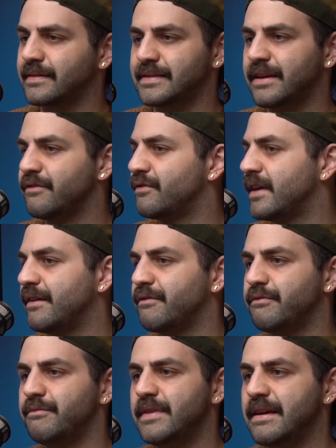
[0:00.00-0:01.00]
They've
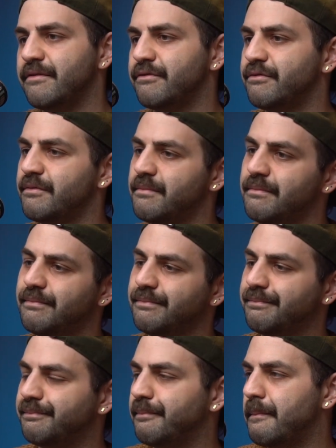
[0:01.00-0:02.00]
they've they've
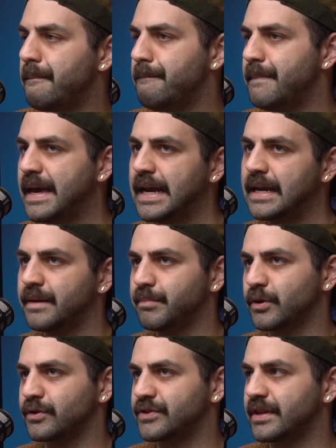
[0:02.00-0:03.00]
made a
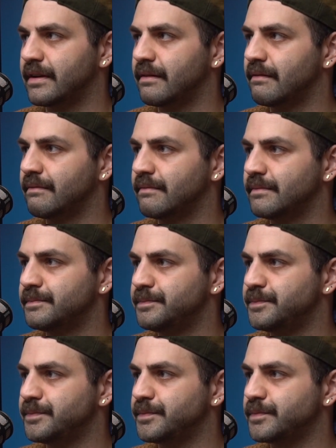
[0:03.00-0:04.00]
person
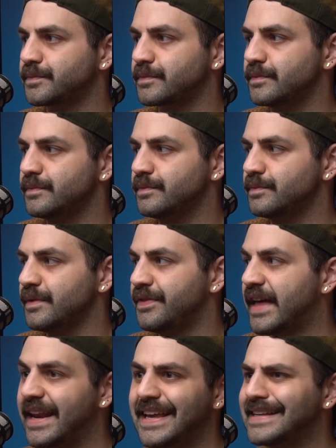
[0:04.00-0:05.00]

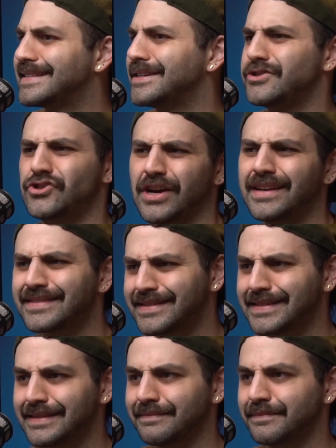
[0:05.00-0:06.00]
that isn't
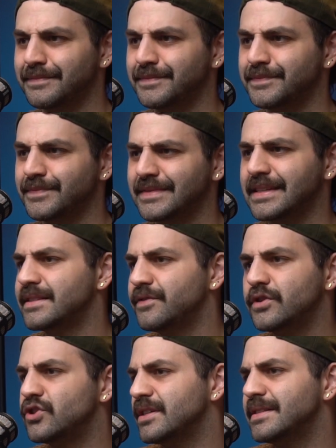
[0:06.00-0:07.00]
just because if
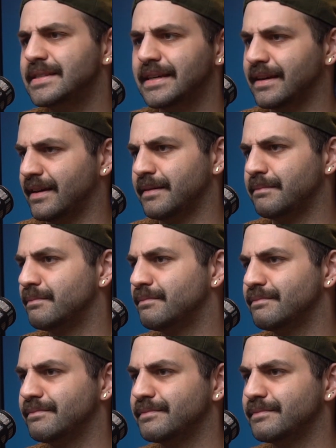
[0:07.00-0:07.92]
you're just seeing him